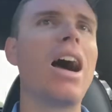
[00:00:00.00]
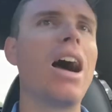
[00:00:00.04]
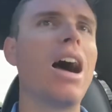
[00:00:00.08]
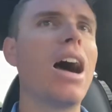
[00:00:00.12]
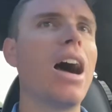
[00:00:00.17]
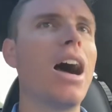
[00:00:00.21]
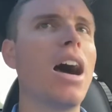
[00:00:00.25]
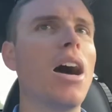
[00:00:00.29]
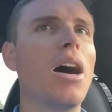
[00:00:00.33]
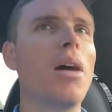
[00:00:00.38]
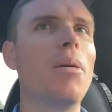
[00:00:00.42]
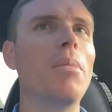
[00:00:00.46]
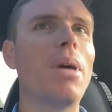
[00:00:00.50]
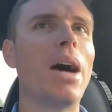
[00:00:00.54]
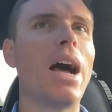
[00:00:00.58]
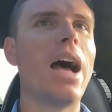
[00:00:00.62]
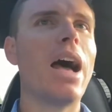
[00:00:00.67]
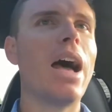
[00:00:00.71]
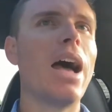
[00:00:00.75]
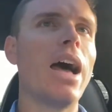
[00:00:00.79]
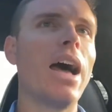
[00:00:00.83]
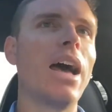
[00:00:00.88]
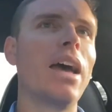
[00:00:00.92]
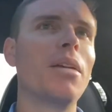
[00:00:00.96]
Um,
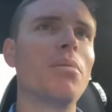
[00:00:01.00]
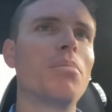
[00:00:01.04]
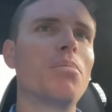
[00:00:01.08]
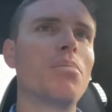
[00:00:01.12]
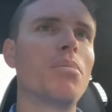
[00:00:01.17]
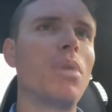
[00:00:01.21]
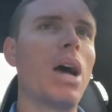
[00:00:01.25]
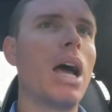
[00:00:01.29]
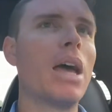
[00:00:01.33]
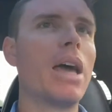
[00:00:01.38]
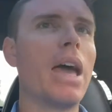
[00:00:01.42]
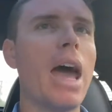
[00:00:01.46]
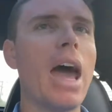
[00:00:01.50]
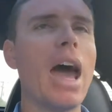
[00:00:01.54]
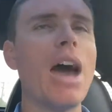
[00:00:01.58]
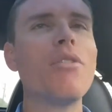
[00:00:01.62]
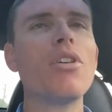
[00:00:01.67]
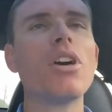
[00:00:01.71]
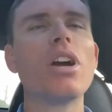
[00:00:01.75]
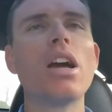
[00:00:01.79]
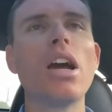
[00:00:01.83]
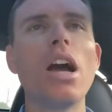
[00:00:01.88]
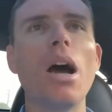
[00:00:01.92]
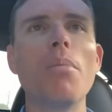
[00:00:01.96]
I, I have
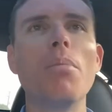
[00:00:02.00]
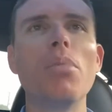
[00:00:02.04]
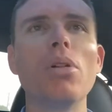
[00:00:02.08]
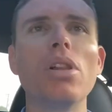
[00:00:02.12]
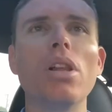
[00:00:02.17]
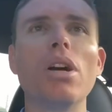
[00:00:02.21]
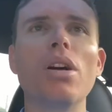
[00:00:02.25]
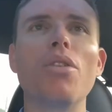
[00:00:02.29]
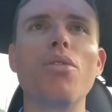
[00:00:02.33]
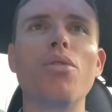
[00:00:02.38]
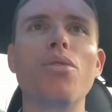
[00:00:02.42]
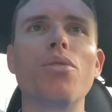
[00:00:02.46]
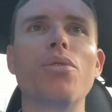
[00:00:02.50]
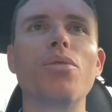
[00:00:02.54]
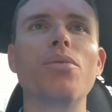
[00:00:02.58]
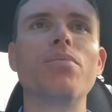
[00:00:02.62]
a couple of,